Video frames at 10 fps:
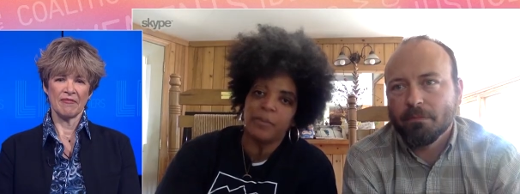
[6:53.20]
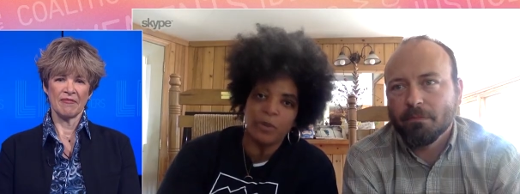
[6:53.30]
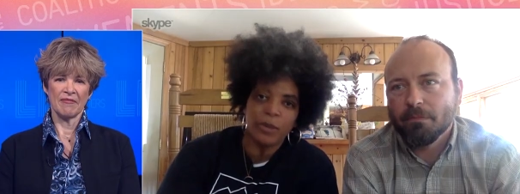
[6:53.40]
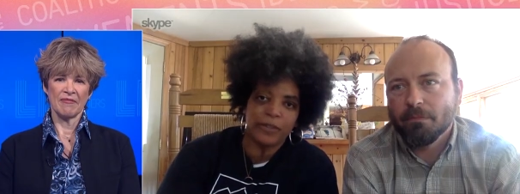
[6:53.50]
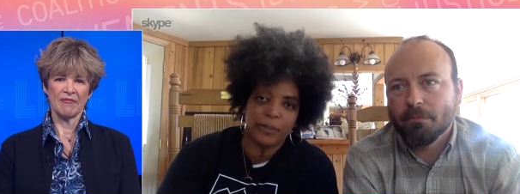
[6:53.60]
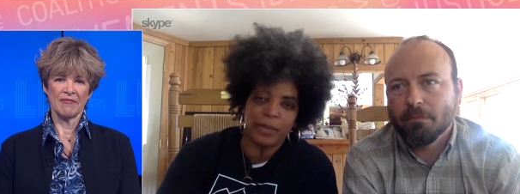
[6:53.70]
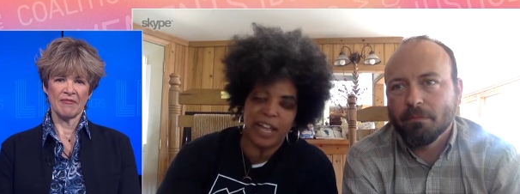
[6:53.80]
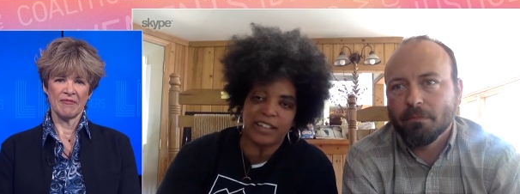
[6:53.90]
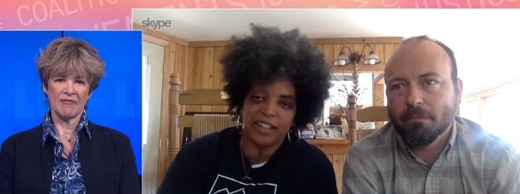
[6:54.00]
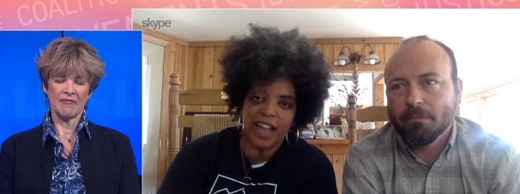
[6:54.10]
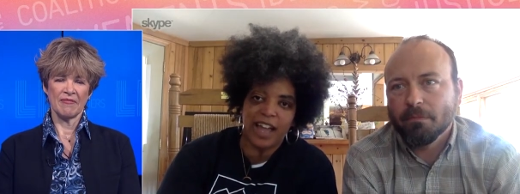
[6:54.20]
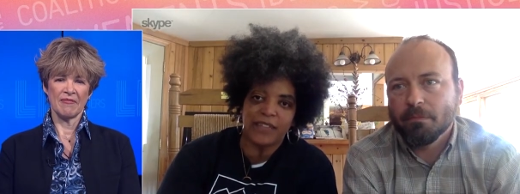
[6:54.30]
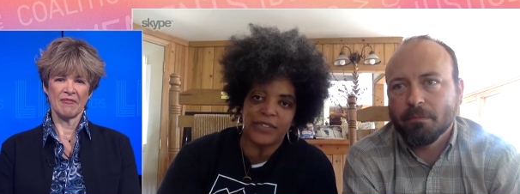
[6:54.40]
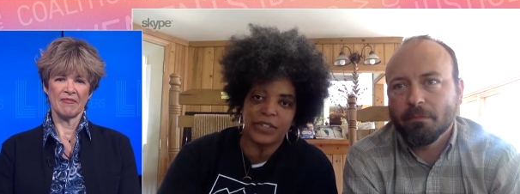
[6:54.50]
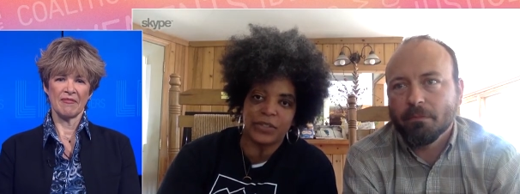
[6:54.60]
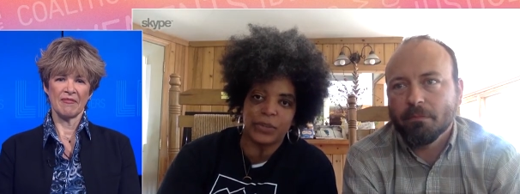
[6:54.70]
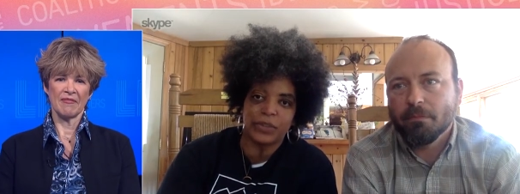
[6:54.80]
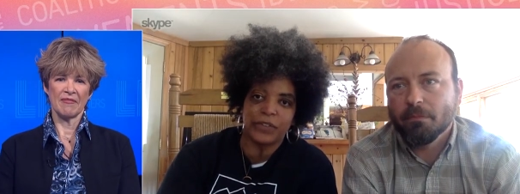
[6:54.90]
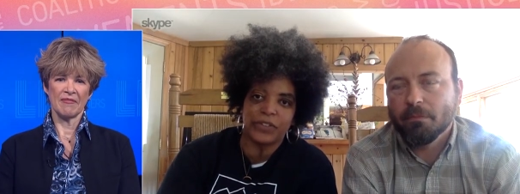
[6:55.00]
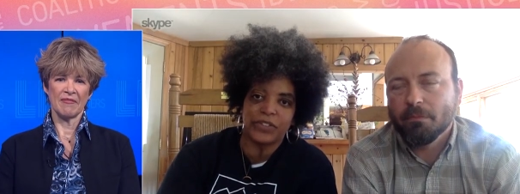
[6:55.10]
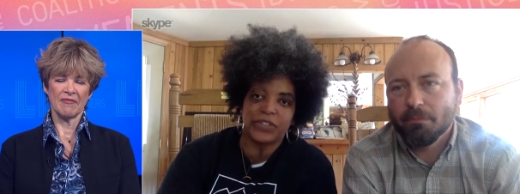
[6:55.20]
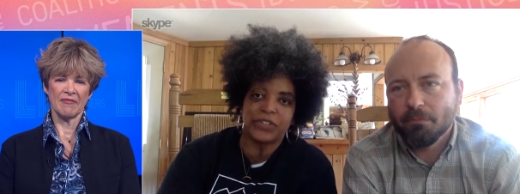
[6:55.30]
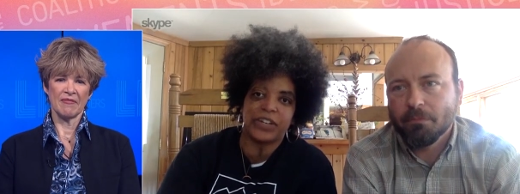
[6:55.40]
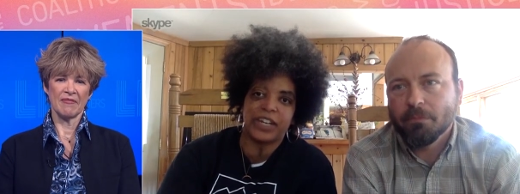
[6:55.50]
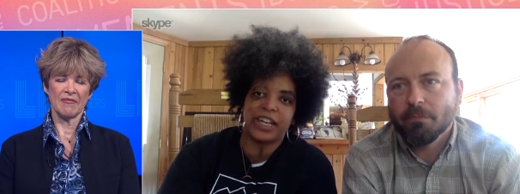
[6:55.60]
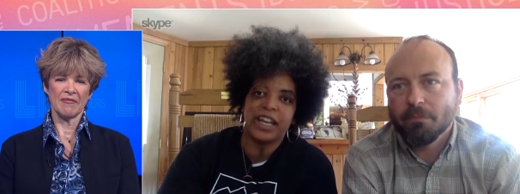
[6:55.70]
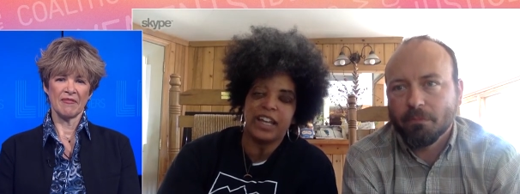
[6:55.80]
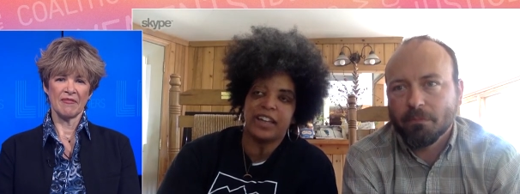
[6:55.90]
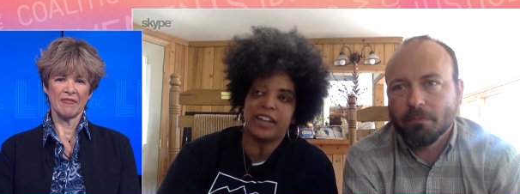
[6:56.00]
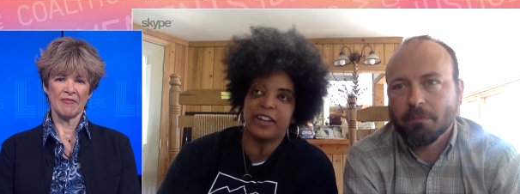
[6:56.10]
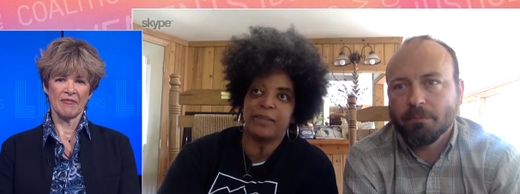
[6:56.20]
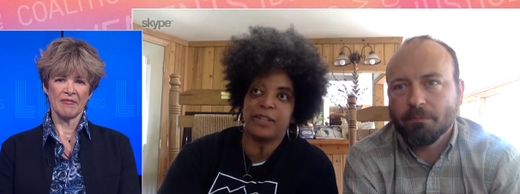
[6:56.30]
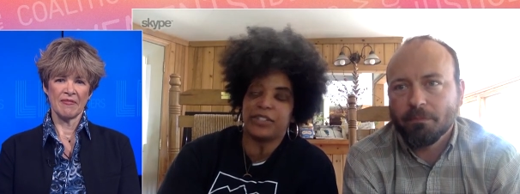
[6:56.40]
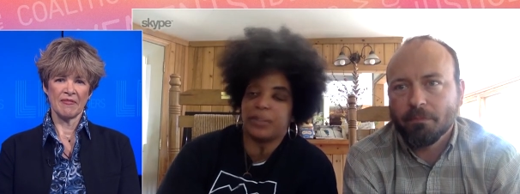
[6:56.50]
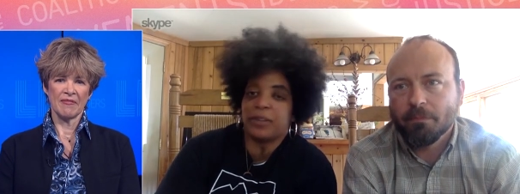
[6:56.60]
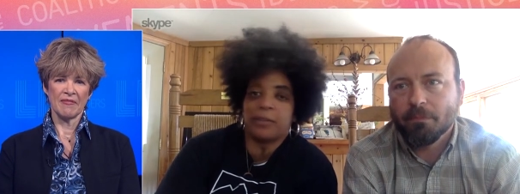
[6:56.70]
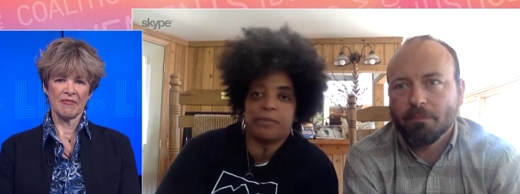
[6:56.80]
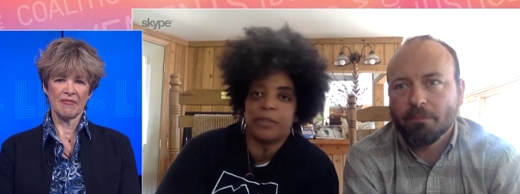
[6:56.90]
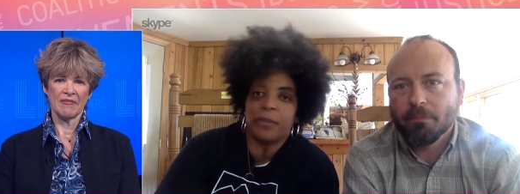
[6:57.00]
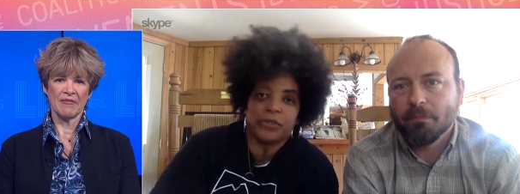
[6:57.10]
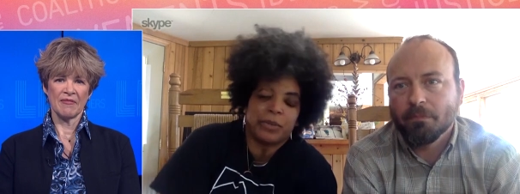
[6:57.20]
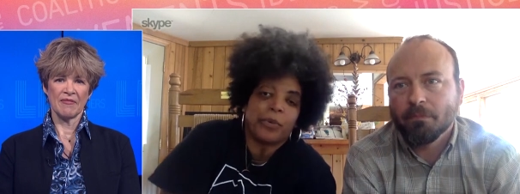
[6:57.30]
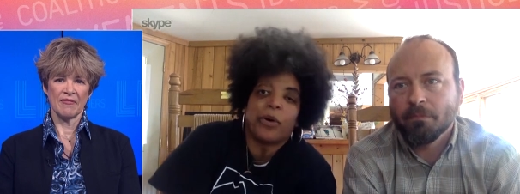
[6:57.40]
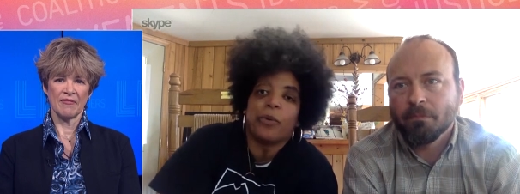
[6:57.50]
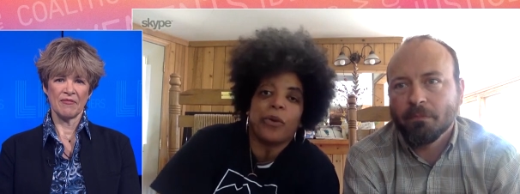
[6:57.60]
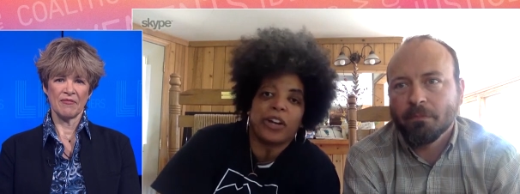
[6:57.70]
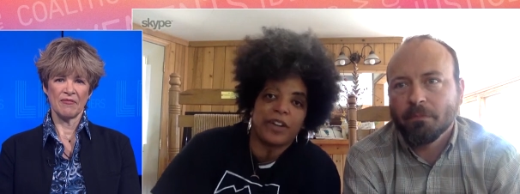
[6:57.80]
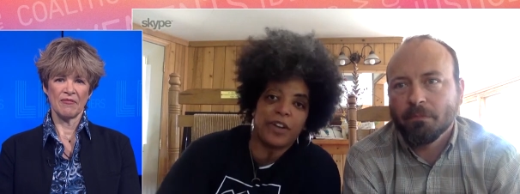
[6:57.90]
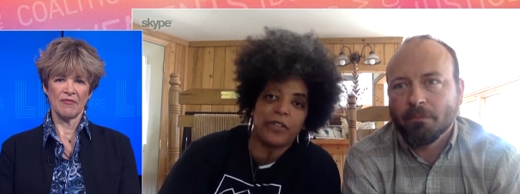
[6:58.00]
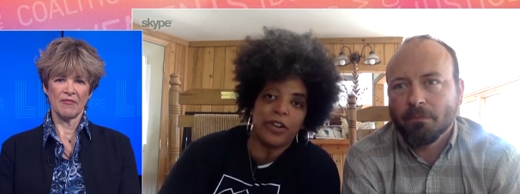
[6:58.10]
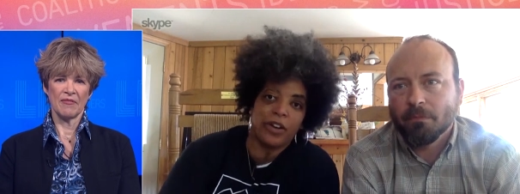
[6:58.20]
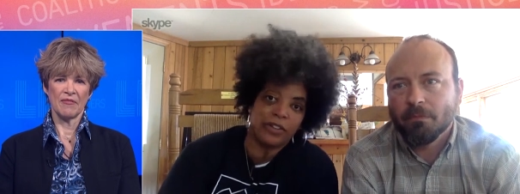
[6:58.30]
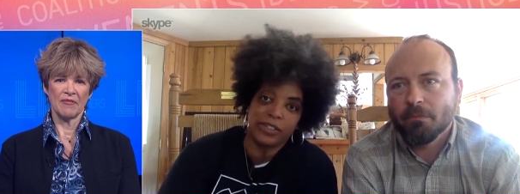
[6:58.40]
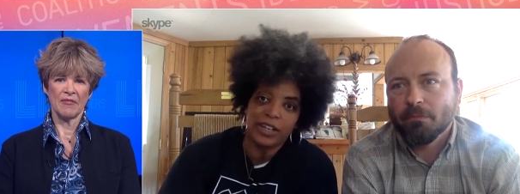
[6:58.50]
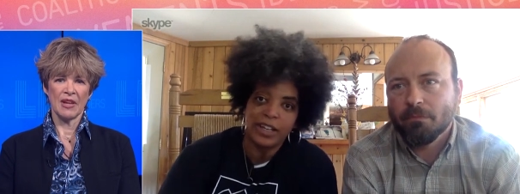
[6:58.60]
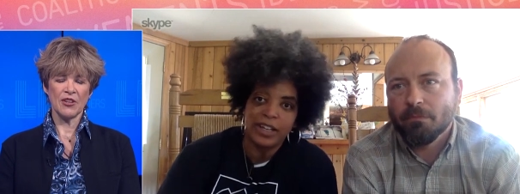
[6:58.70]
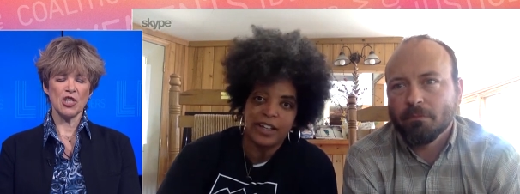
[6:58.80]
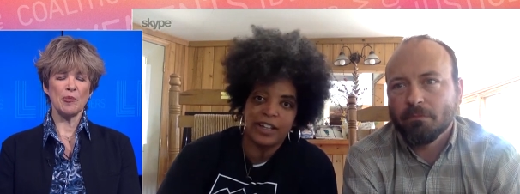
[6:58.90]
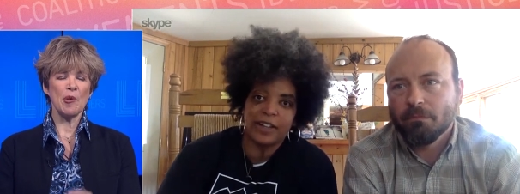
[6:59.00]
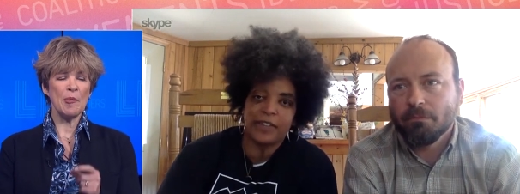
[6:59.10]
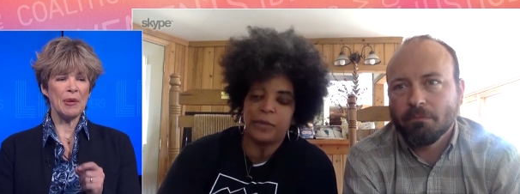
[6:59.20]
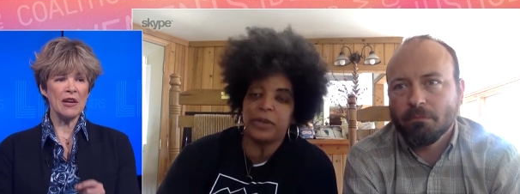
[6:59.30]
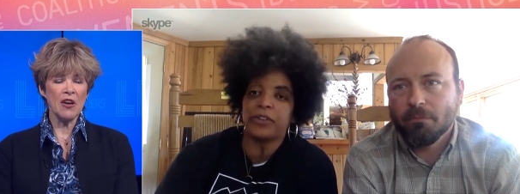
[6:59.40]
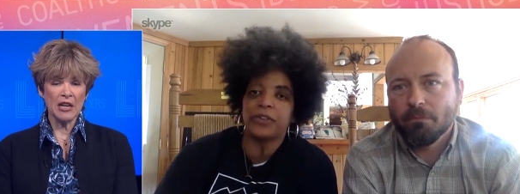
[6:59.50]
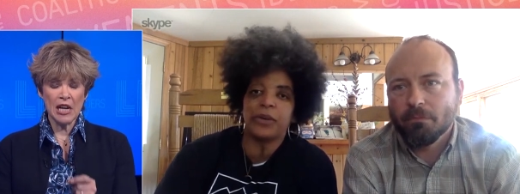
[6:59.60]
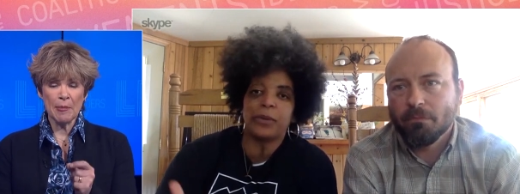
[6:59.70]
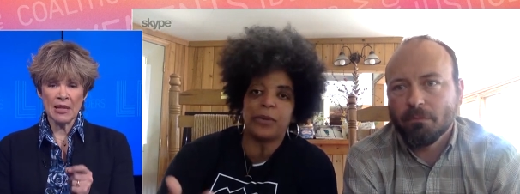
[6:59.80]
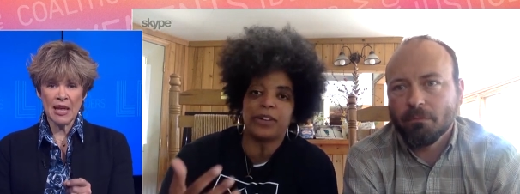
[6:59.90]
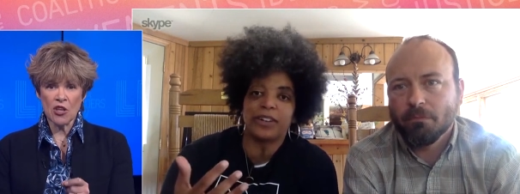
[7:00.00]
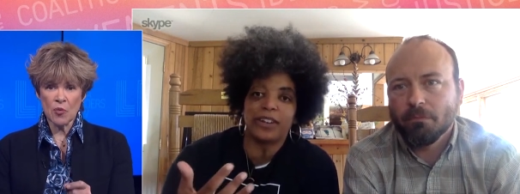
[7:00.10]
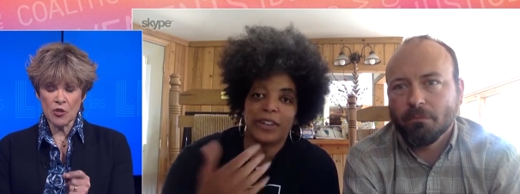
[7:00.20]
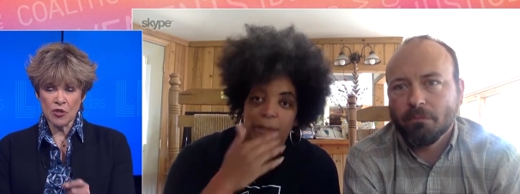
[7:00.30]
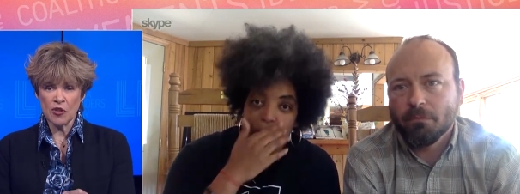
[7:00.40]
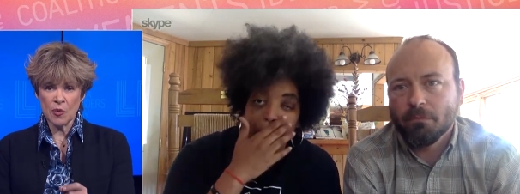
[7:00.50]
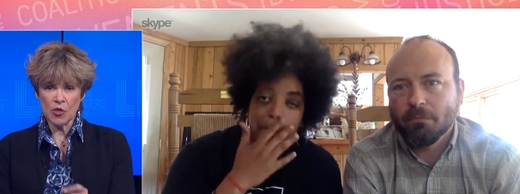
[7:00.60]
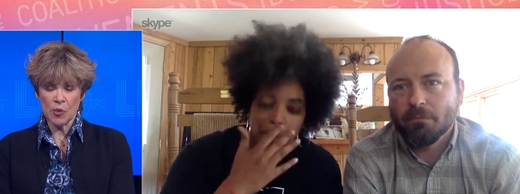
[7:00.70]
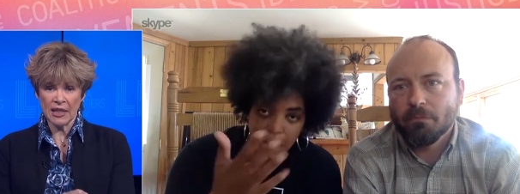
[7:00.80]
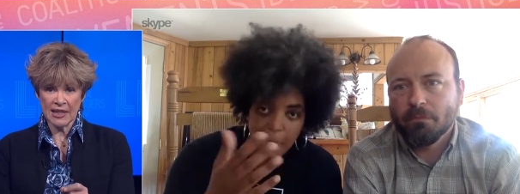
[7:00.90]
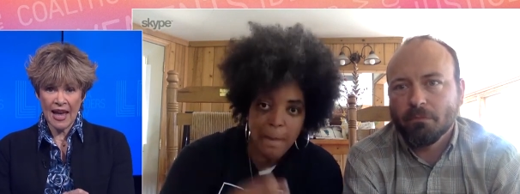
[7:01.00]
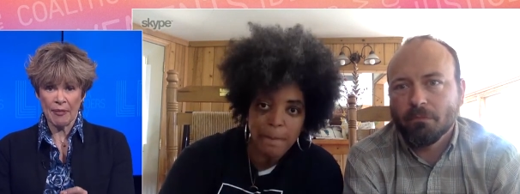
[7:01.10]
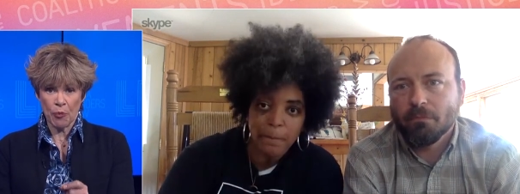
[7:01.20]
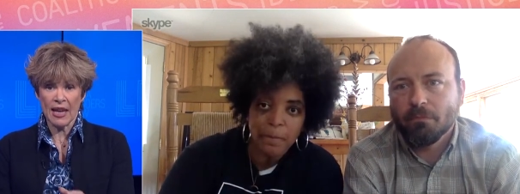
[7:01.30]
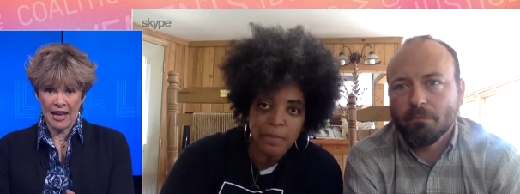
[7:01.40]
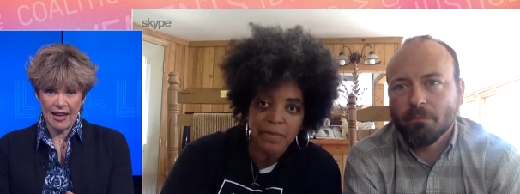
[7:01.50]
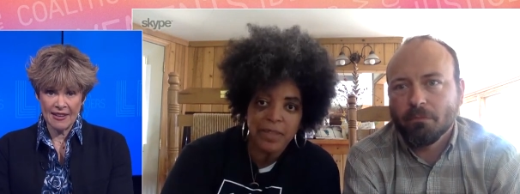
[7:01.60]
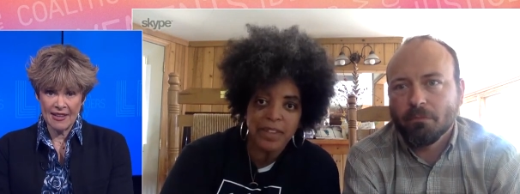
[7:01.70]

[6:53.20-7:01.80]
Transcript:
Speaker 1: The movement for Black lives in the 21st century is some of the most important work I've ever known. And
Speaker 2: just to put a pin on it, I mean, you were doing it that weekend.